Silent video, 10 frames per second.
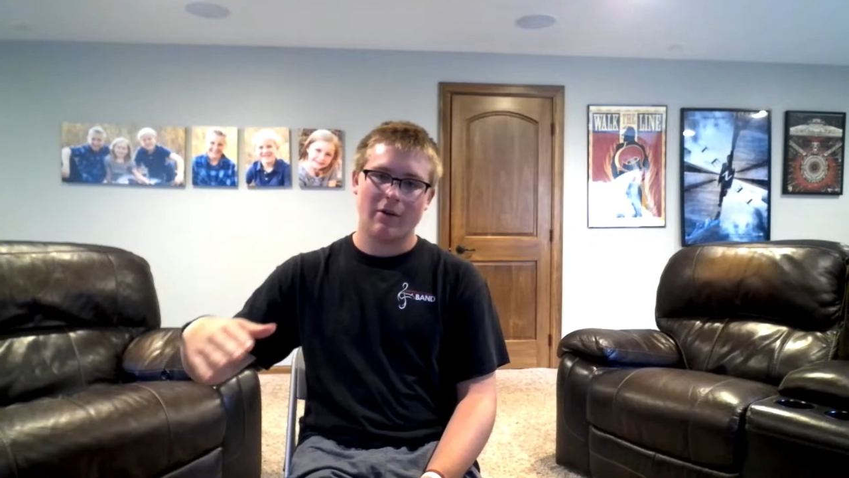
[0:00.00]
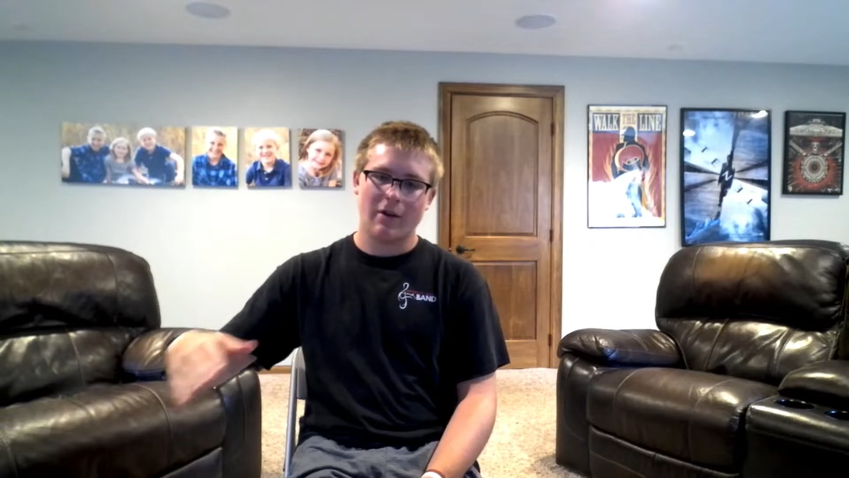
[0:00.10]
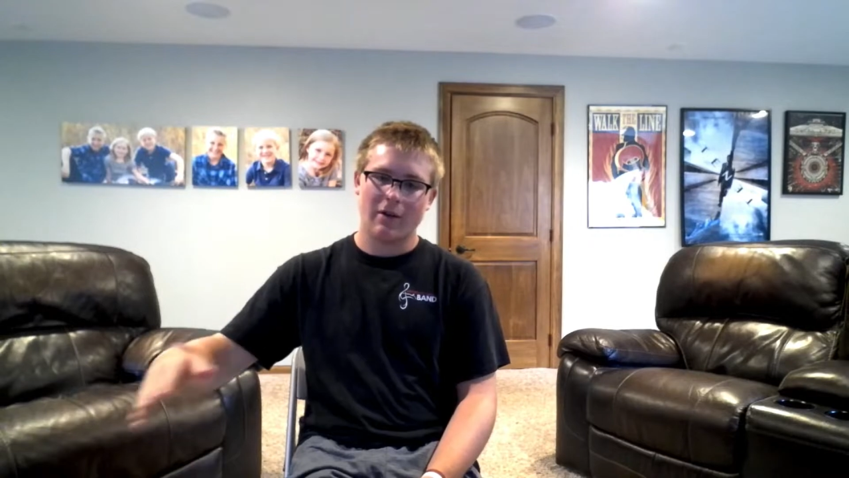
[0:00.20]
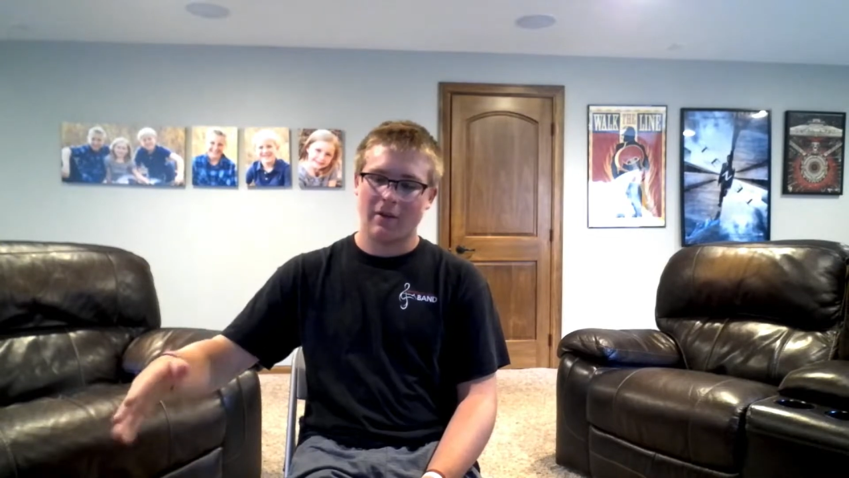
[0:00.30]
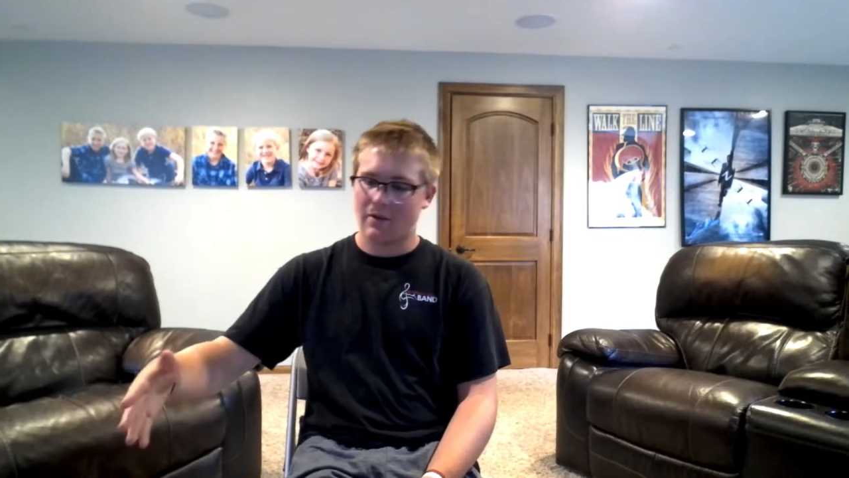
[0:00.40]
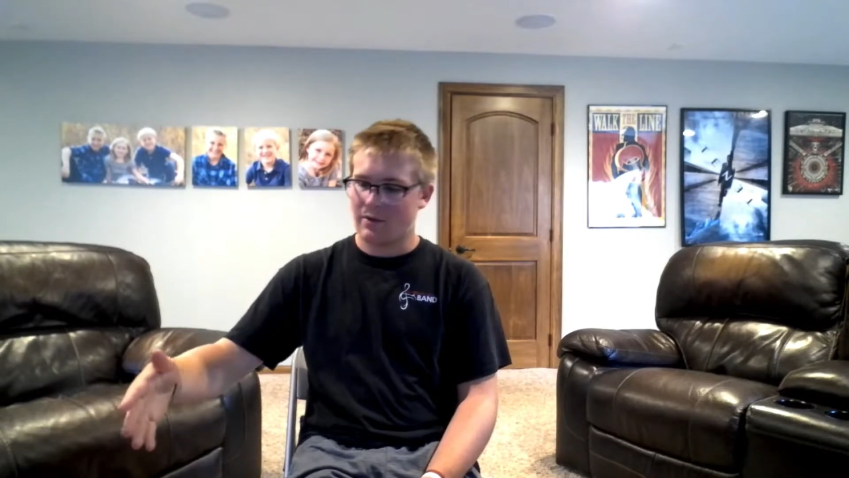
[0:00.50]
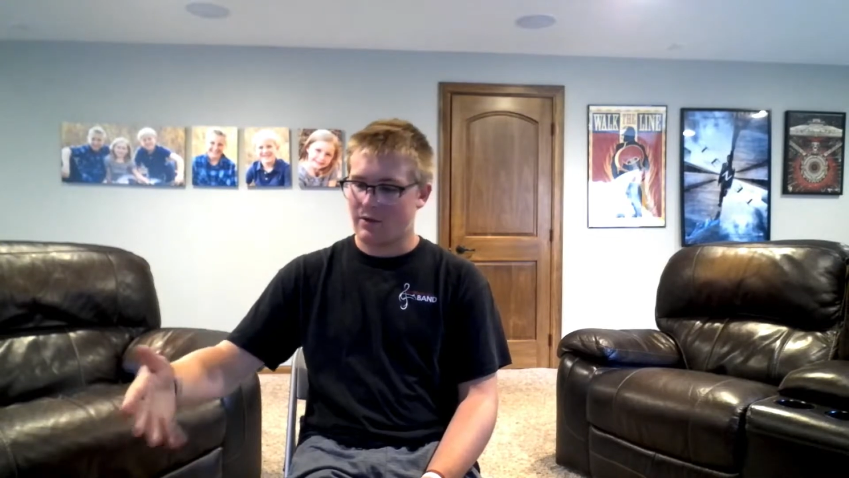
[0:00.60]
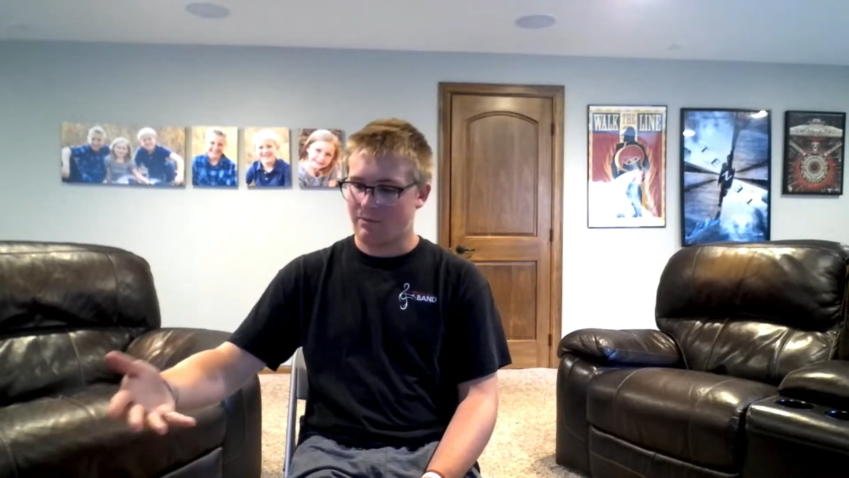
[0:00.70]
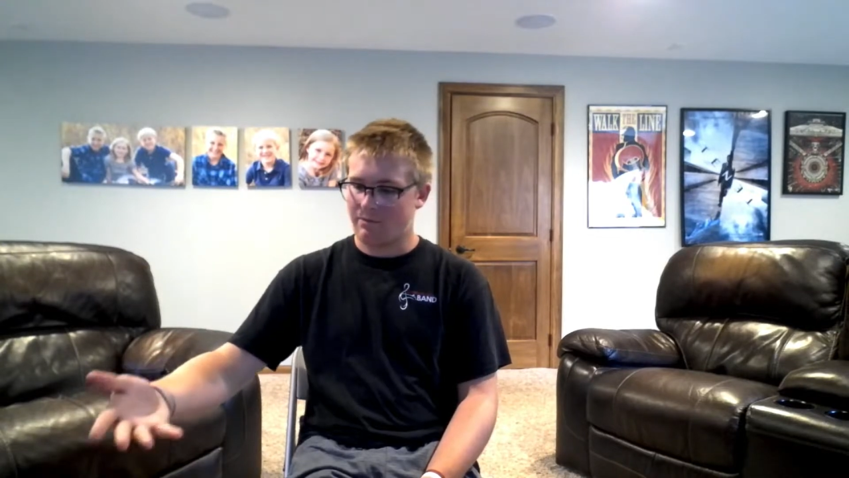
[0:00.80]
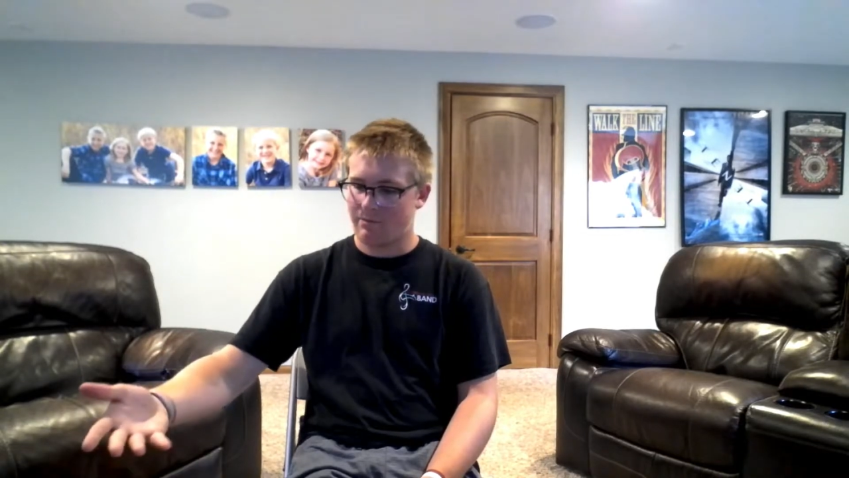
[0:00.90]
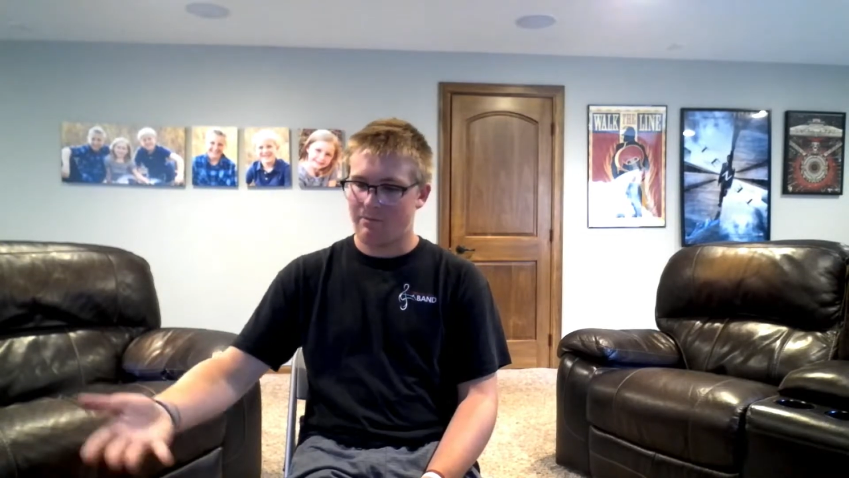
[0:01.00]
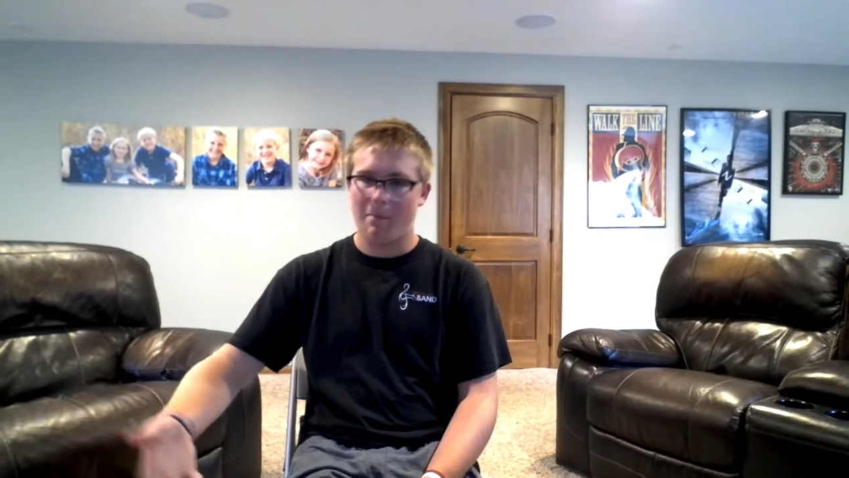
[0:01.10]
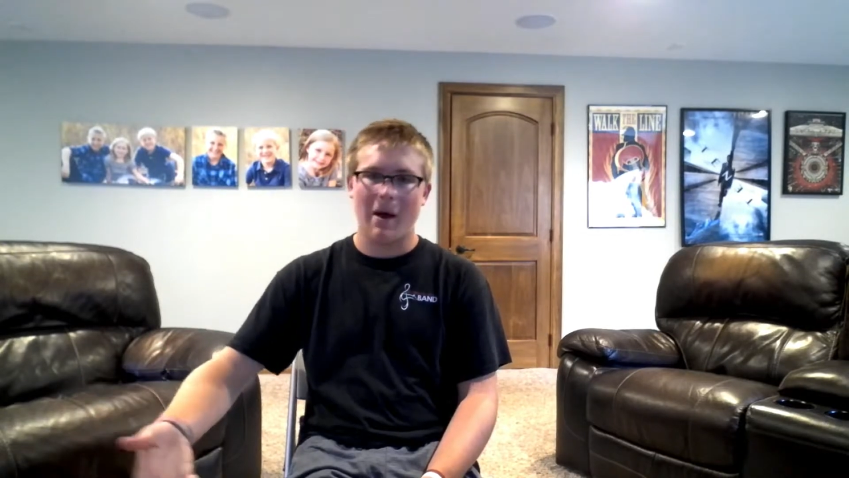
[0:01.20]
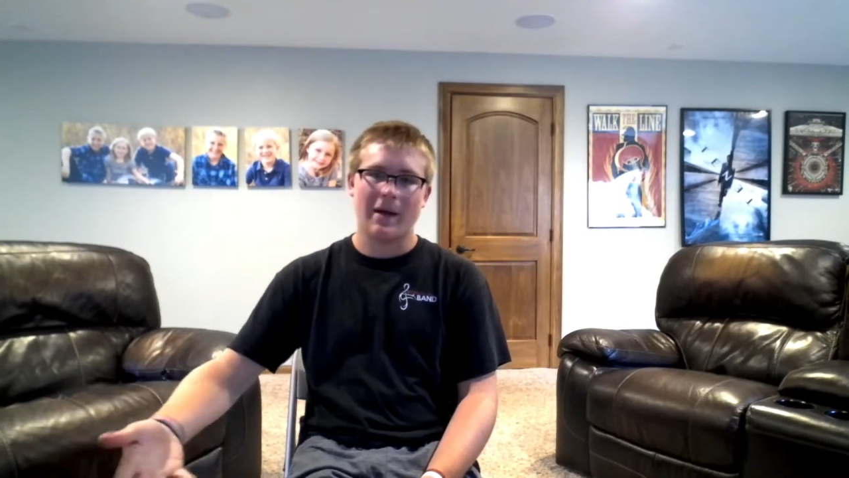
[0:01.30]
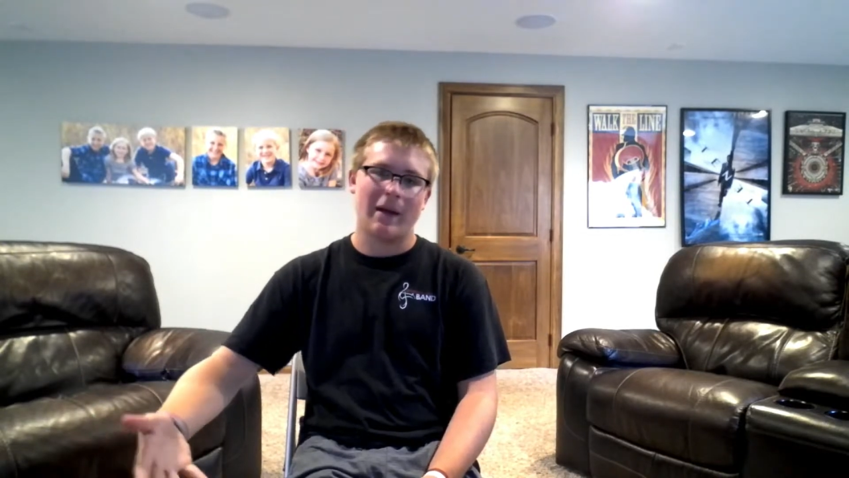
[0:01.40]
and then you
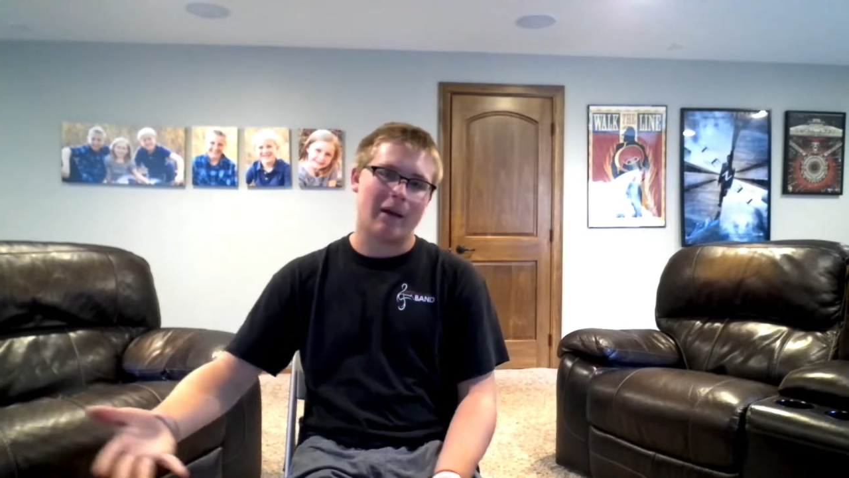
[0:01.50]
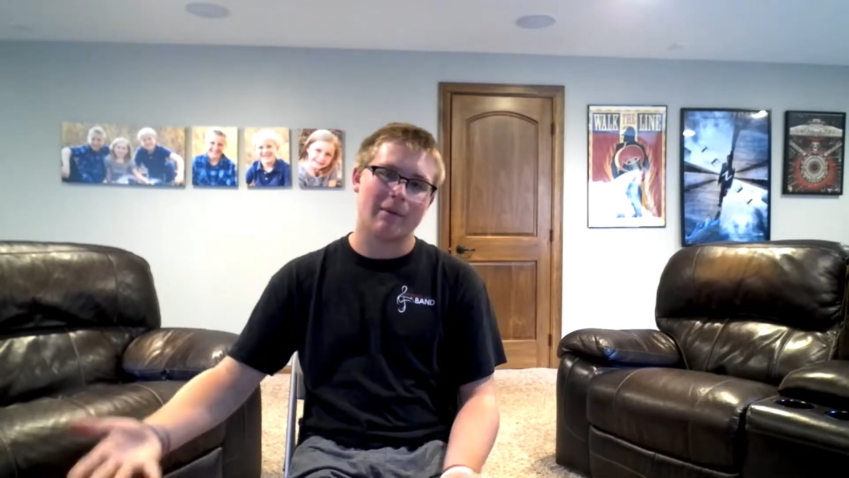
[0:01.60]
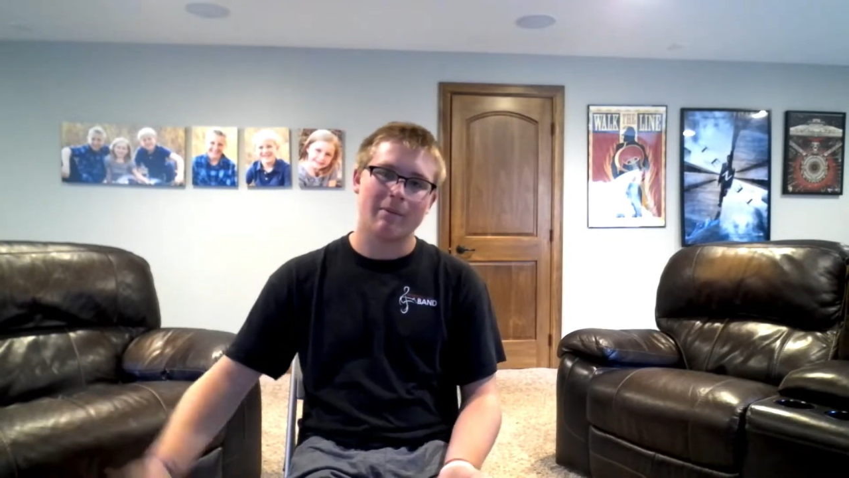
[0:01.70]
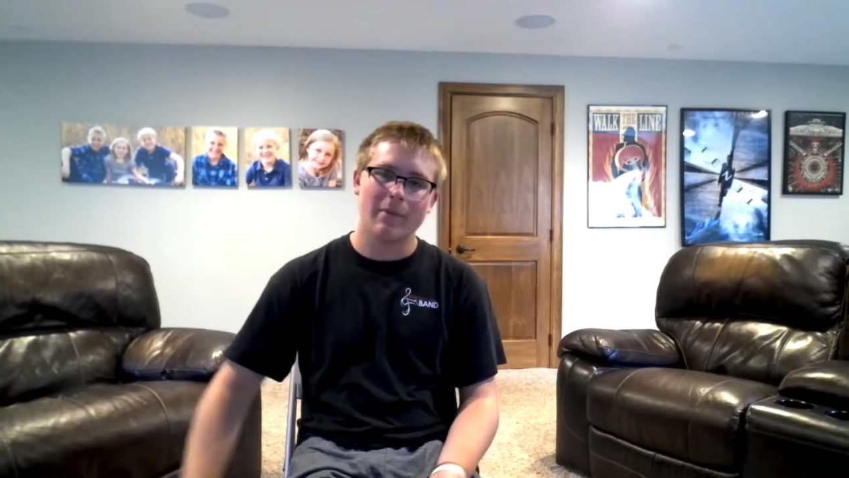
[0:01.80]
mining,